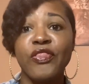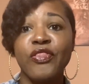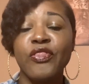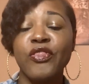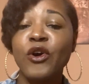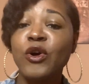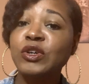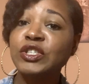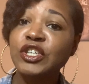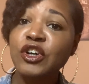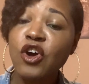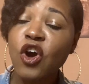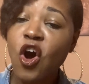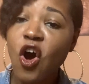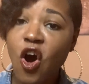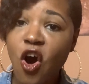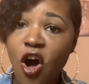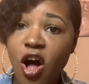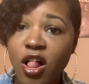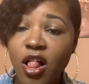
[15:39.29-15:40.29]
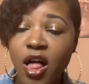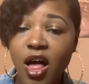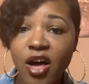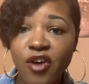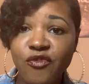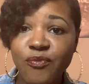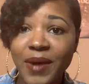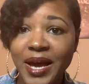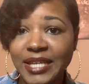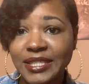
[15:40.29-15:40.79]
Those are all of
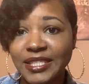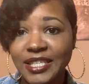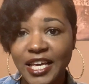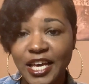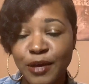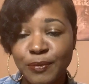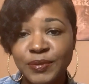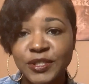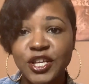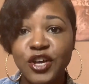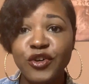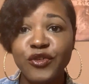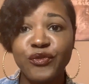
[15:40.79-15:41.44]
my tips